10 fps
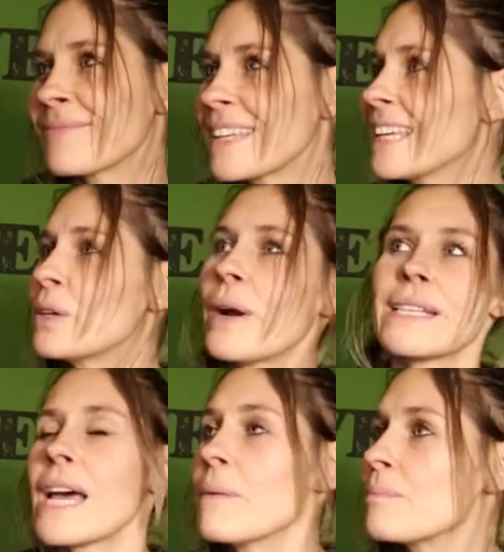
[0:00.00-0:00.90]
Anyways,
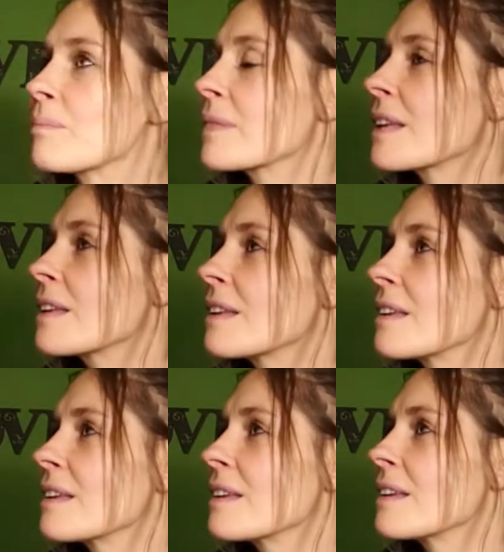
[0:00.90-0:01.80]
I
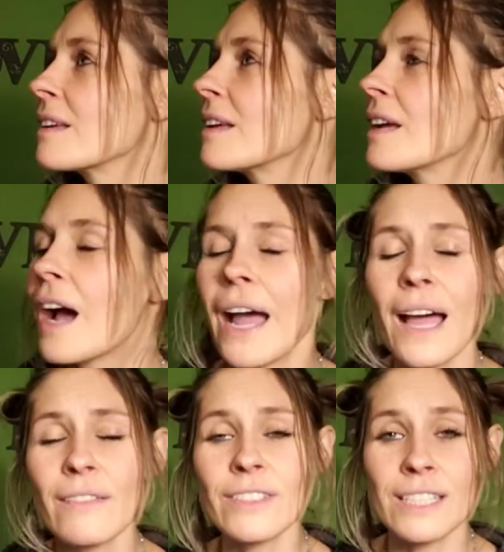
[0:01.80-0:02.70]

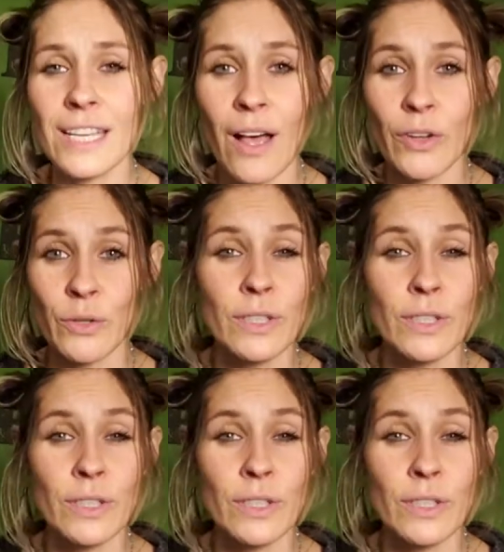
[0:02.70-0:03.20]
have to tell you,